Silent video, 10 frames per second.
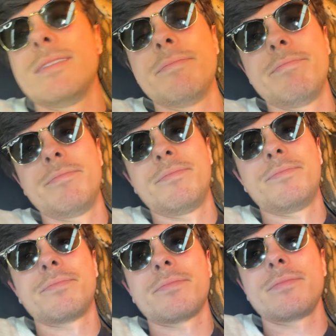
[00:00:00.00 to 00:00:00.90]

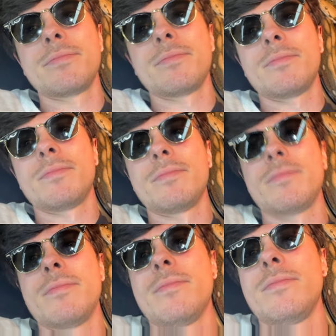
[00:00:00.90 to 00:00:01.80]

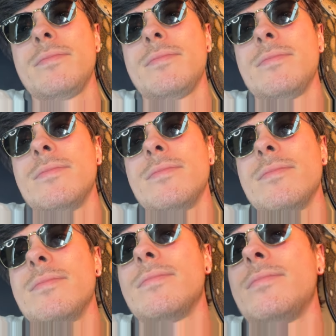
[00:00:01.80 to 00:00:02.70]

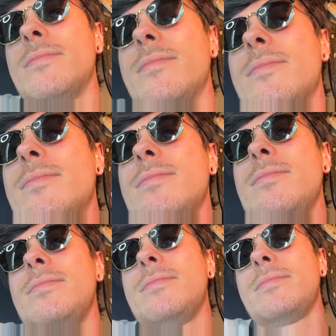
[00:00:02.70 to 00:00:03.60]

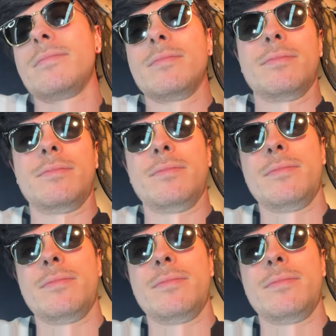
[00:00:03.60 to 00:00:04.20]
Nothing is said.